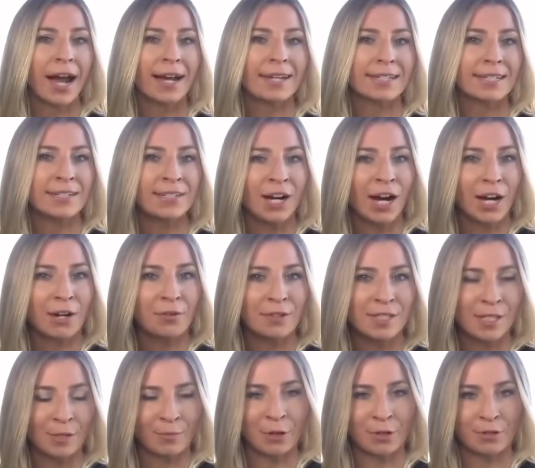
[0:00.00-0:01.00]
I did talk
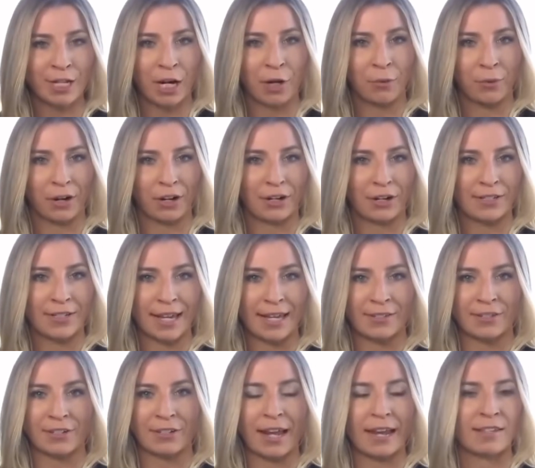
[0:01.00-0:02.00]
with some hotel workers
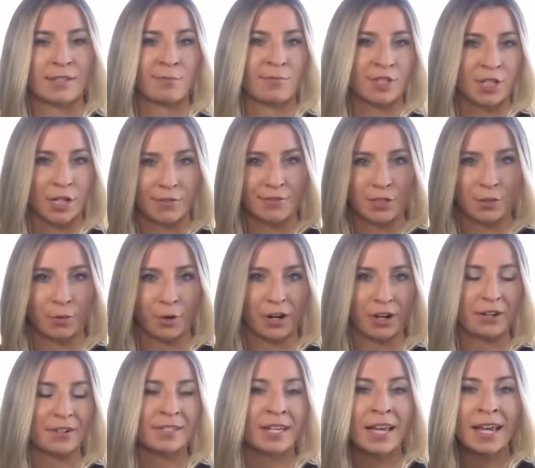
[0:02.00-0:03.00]
yesterday, some service
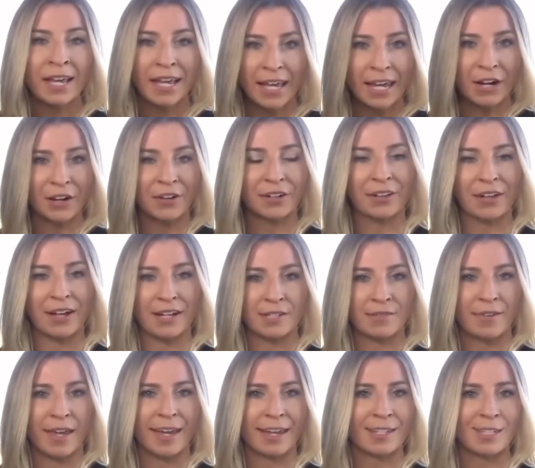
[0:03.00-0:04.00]
workers here in
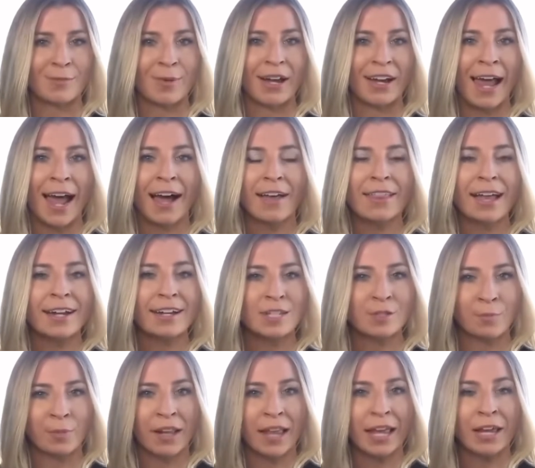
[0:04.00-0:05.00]
Las Vegas, about how that
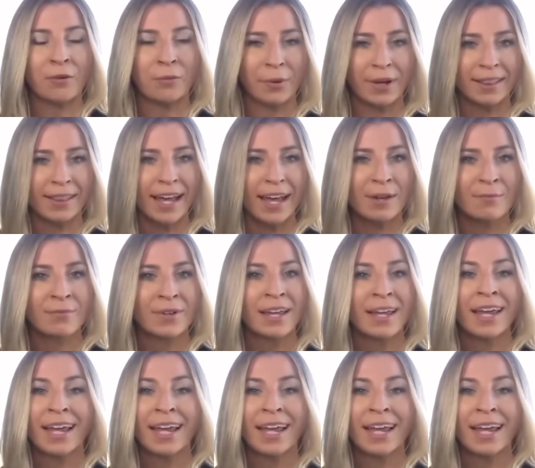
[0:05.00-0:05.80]
is playing with them.